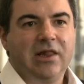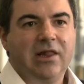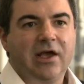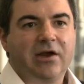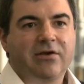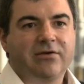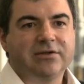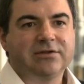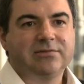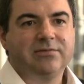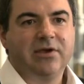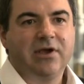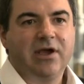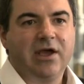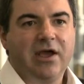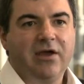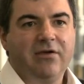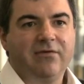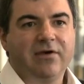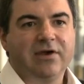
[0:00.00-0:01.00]
electrons
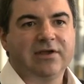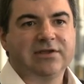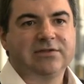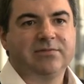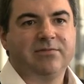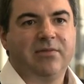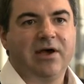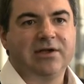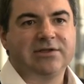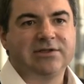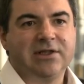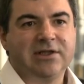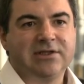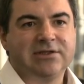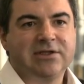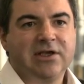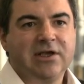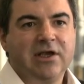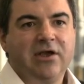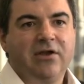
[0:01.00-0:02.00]
behave as
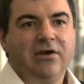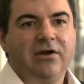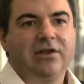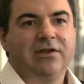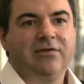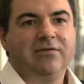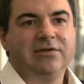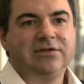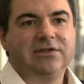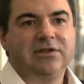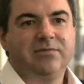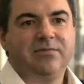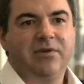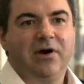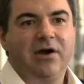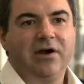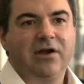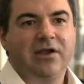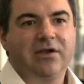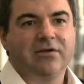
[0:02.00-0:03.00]
massless relativistic
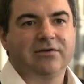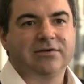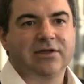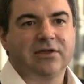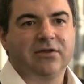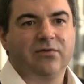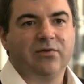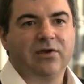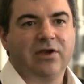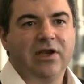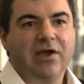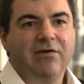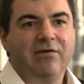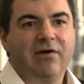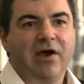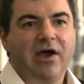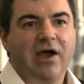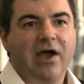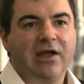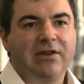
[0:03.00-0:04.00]
particles, and we
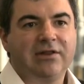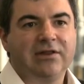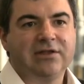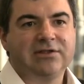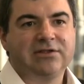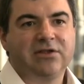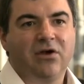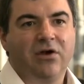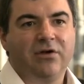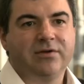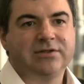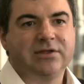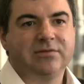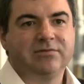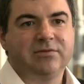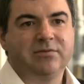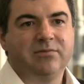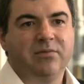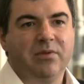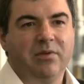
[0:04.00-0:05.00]
never had this
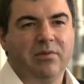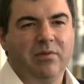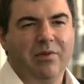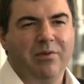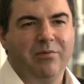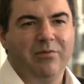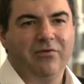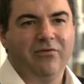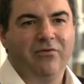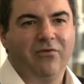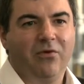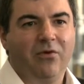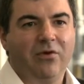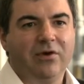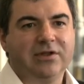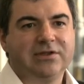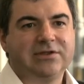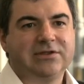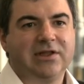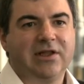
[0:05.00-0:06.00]
concept
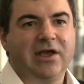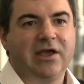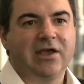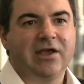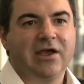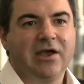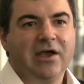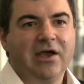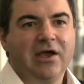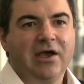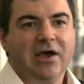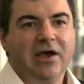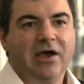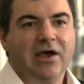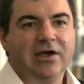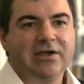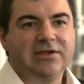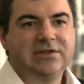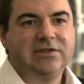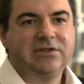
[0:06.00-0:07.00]
before. It's like
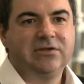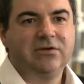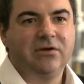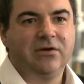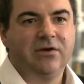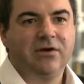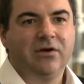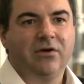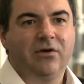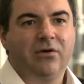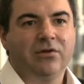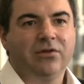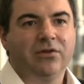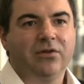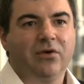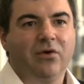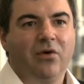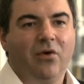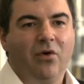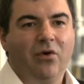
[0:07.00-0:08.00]
uh, CERN
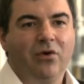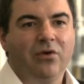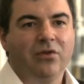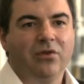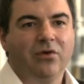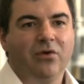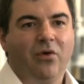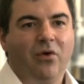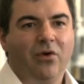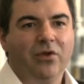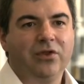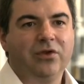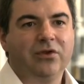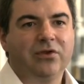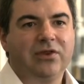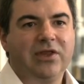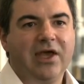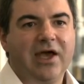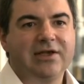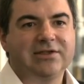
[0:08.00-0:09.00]
on, on, on
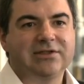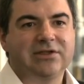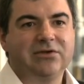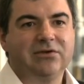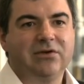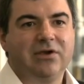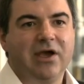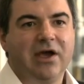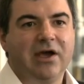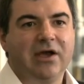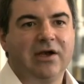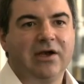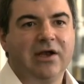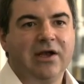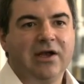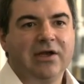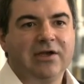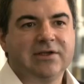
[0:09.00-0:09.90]
your desk. You can,